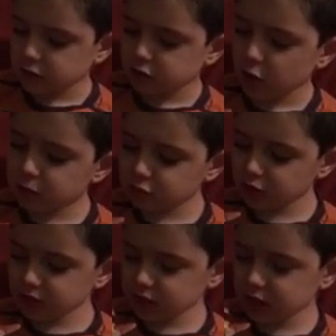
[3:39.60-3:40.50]
Stop
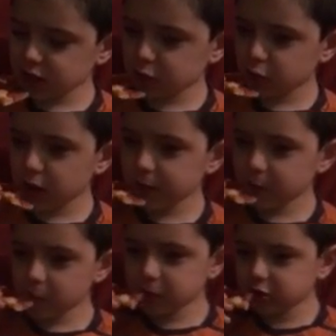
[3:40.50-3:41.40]
trying to get
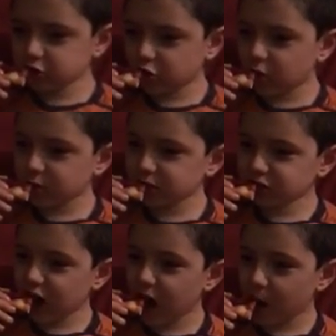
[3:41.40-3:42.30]
away from me, strawberry
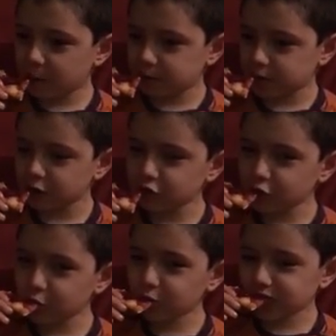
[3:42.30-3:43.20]
jam. I
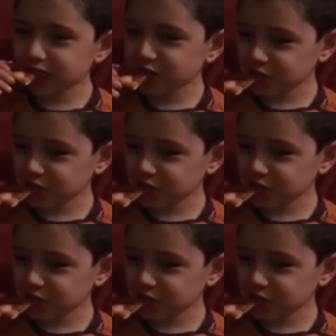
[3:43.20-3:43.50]
just want to